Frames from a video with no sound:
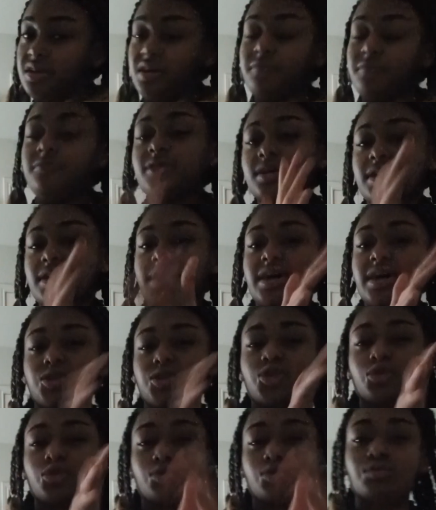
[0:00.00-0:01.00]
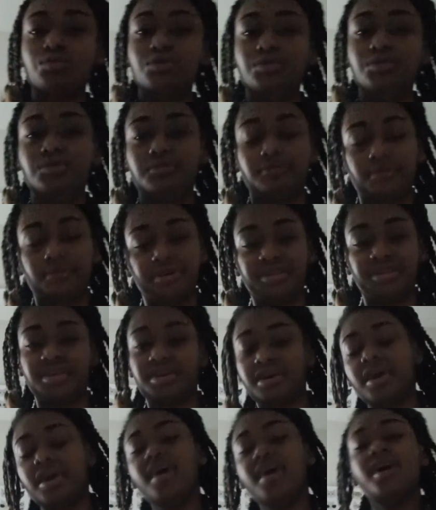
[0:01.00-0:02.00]
I feel like I gotta school you for a
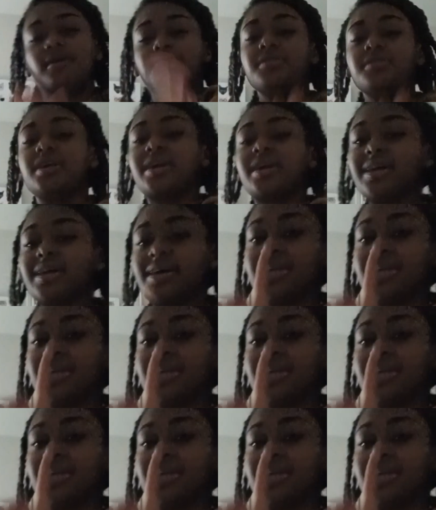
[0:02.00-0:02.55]
second. I feel like I gotta